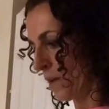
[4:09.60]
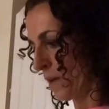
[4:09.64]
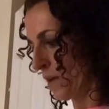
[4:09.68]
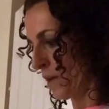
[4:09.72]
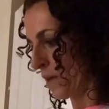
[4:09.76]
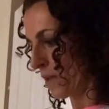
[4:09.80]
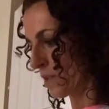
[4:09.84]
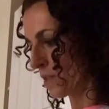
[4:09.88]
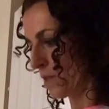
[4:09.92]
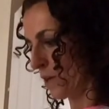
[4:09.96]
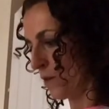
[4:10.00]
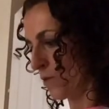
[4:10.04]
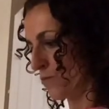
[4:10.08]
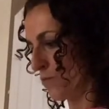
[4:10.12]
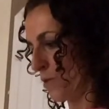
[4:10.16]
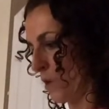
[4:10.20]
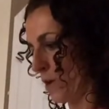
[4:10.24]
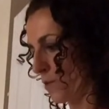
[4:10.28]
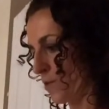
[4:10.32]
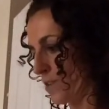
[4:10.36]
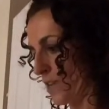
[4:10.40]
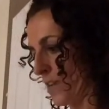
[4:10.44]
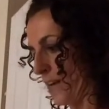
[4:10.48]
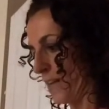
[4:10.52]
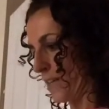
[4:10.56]
So
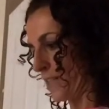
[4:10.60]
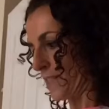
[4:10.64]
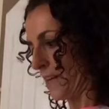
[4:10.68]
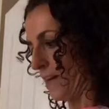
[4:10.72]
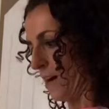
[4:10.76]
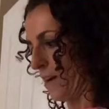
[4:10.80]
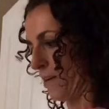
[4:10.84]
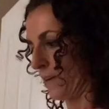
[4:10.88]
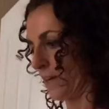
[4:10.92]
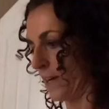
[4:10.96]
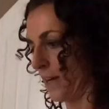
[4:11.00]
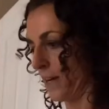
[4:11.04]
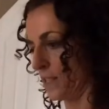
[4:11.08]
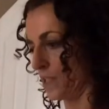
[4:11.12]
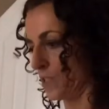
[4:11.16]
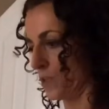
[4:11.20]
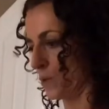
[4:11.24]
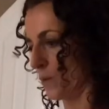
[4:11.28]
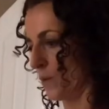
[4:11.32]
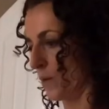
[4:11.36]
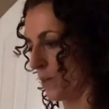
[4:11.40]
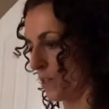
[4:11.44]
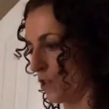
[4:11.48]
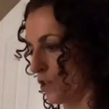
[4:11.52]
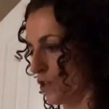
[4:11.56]
rotate out. Again,
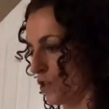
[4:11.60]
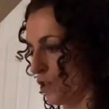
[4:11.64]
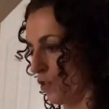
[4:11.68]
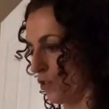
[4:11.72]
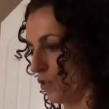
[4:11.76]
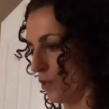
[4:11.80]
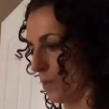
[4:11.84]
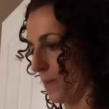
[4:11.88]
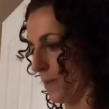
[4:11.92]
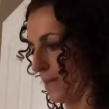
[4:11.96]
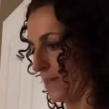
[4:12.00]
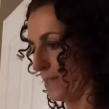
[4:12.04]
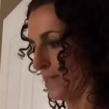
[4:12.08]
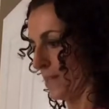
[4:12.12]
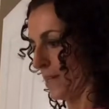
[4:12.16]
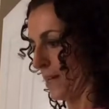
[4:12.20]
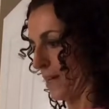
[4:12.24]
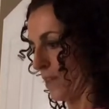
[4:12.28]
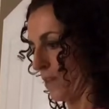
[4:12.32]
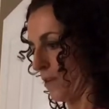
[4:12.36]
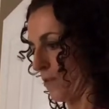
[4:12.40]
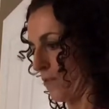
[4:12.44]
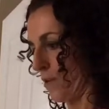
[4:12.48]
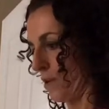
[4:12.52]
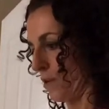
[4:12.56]
squeeze the shoulder blades
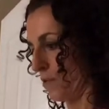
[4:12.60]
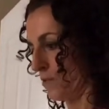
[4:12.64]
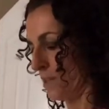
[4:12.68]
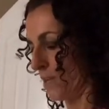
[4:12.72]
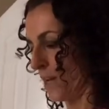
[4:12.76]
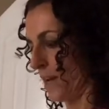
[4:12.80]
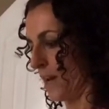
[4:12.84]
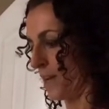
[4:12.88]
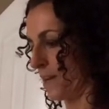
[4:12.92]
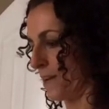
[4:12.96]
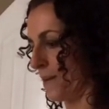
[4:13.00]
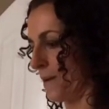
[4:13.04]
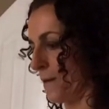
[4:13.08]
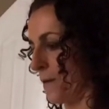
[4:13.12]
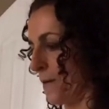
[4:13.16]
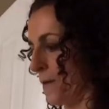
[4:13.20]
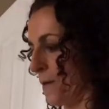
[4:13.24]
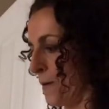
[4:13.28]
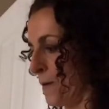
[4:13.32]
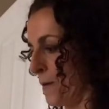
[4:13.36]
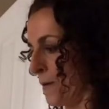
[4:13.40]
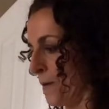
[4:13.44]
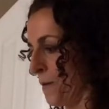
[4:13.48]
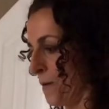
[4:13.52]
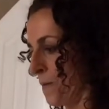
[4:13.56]
together, rotate,
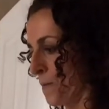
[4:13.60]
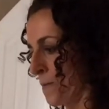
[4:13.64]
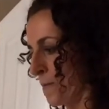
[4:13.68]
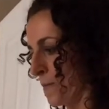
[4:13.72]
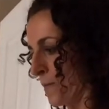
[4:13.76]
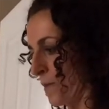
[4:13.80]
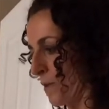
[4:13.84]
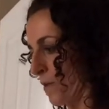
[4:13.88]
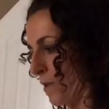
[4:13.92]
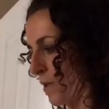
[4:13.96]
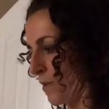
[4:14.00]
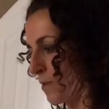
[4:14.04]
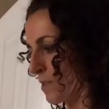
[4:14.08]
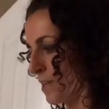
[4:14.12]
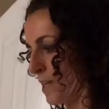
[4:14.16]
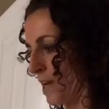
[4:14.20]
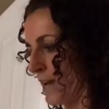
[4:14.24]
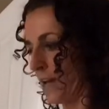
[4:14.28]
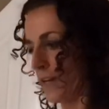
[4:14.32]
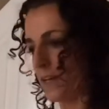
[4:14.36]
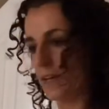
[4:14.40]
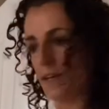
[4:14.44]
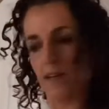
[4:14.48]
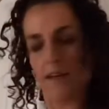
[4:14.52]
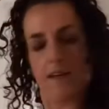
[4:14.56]

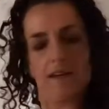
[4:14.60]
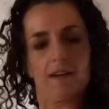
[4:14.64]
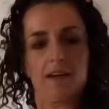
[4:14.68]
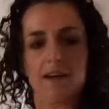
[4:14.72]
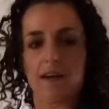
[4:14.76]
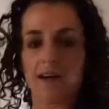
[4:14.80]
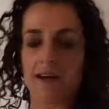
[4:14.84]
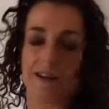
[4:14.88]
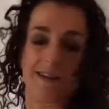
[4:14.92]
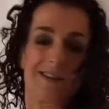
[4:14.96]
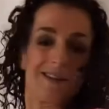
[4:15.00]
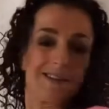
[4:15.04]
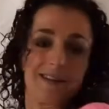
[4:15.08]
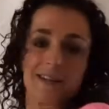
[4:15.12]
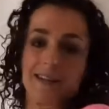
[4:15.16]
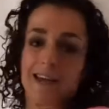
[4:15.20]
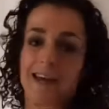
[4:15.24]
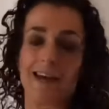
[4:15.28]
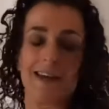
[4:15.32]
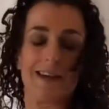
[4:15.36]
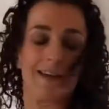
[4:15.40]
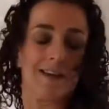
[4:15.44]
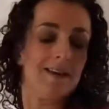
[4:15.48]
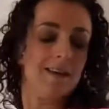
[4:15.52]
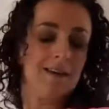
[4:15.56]
rotate.
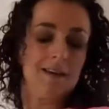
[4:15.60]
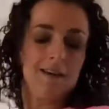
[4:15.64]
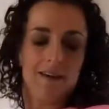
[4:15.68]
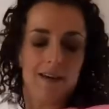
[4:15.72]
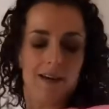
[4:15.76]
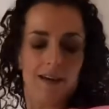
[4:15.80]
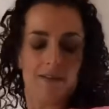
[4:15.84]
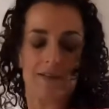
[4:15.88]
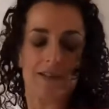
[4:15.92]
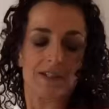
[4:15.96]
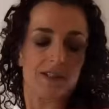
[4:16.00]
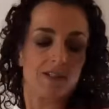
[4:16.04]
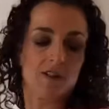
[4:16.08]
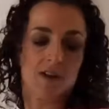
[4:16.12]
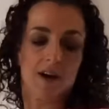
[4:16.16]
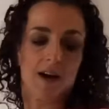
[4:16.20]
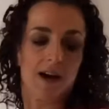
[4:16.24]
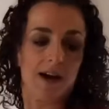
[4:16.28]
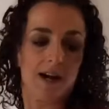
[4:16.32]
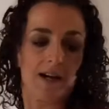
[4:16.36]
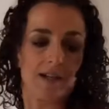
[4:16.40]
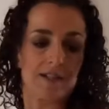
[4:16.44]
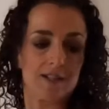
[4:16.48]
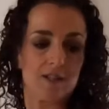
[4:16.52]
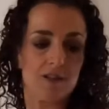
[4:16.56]
Again, if it's not
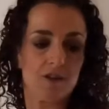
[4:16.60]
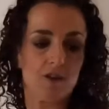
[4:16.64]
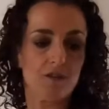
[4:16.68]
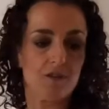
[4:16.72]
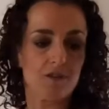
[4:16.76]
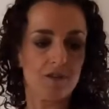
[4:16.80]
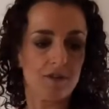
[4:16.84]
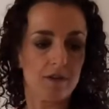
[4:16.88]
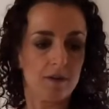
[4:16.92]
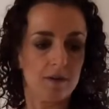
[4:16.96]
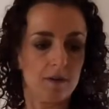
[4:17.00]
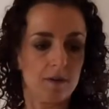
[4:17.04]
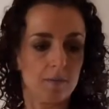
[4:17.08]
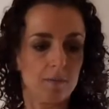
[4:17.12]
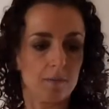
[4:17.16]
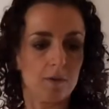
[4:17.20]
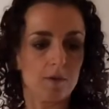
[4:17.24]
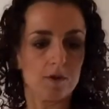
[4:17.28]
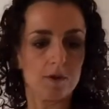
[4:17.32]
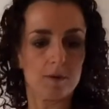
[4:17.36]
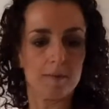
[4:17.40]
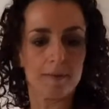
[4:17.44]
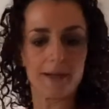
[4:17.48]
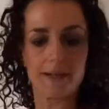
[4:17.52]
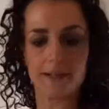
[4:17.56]
hard enough, pull
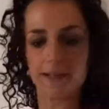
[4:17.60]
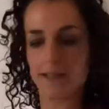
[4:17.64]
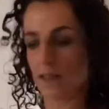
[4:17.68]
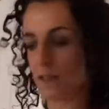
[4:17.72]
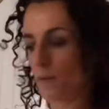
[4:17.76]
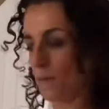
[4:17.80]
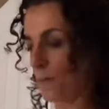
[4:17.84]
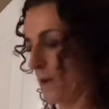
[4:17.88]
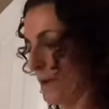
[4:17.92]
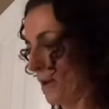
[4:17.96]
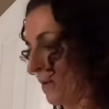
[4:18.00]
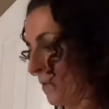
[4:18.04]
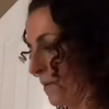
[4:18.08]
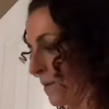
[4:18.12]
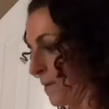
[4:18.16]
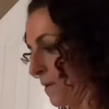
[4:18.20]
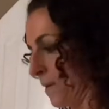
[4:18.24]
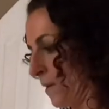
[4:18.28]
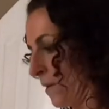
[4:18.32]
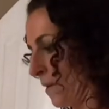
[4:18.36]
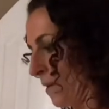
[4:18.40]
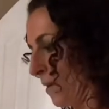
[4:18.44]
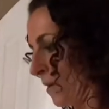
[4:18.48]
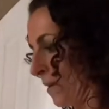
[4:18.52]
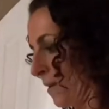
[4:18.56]
the band in a bit.
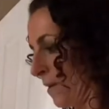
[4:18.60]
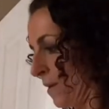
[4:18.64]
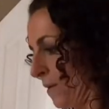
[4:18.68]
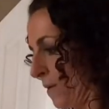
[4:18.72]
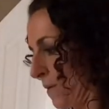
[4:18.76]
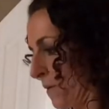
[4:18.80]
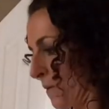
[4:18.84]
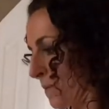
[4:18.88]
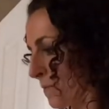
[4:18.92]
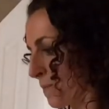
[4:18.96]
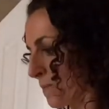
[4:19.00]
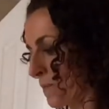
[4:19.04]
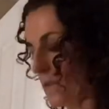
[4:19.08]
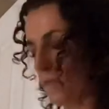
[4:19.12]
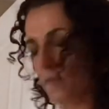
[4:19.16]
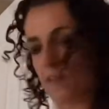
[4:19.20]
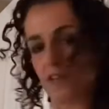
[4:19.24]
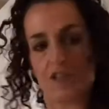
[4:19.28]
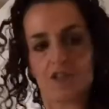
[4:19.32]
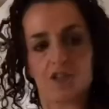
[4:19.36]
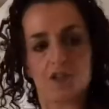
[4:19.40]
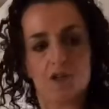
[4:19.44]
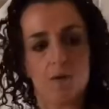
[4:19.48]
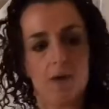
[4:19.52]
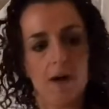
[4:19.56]
If it's
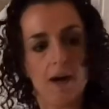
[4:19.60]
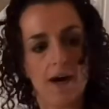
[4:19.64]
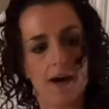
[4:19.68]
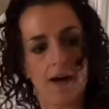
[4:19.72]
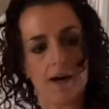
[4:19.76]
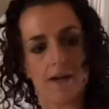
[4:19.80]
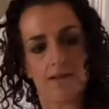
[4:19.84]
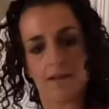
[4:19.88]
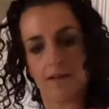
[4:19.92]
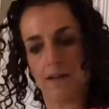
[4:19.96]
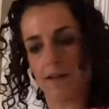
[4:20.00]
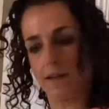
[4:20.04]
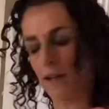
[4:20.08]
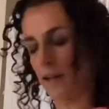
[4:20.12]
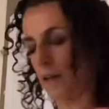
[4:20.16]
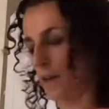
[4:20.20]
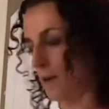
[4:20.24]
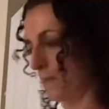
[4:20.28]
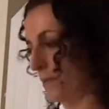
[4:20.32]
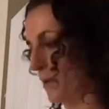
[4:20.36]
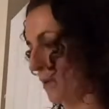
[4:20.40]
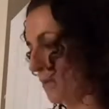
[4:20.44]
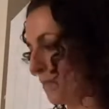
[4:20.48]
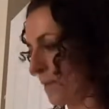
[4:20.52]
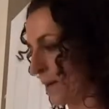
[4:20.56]
too hard, let a
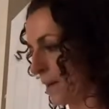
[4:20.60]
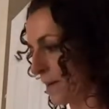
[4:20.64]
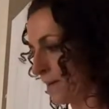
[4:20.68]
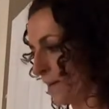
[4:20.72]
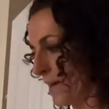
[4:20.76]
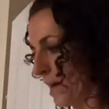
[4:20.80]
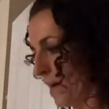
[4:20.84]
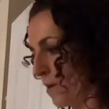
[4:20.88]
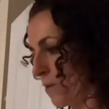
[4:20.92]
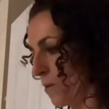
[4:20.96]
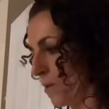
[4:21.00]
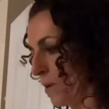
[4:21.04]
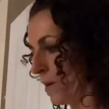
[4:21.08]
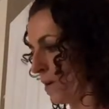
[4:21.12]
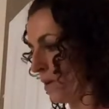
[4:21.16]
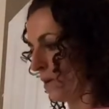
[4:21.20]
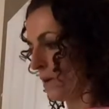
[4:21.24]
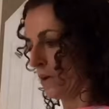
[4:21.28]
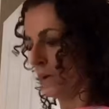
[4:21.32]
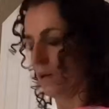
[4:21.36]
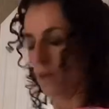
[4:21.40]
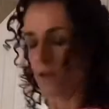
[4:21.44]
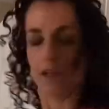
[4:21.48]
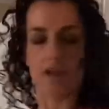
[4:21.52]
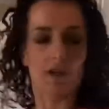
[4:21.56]
bit of band out.
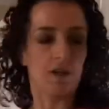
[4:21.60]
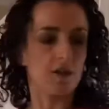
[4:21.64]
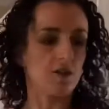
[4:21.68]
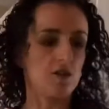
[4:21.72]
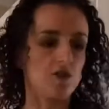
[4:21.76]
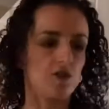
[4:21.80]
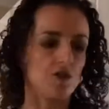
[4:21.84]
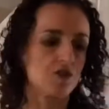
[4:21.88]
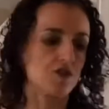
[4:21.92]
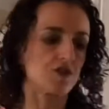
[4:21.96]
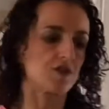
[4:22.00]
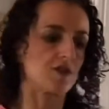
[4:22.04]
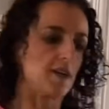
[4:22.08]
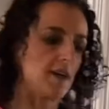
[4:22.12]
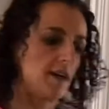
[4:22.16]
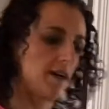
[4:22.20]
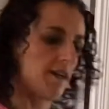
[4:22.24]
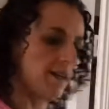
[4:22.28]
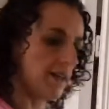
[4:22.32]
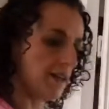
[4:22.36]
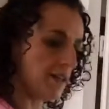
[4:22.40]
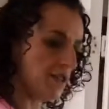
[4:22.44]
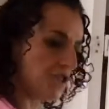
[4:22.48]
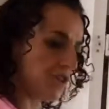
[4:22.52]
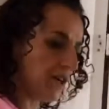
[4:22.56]
You can adjust it and
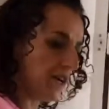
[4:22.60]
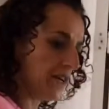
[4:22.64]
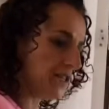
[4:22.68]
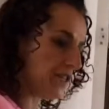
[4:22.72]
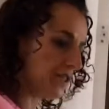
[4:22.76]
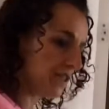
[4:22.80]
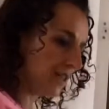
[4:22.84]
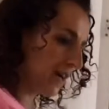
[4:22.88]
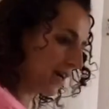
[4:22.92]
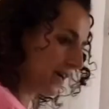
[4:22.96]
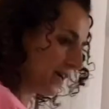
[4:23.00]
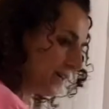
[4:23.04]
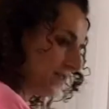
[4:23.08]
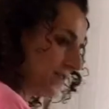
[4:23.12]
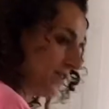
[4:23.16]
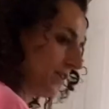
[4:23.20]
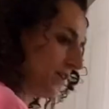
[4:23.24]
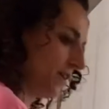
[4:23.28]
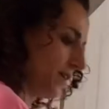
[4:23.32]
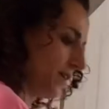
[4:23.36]
then change sides.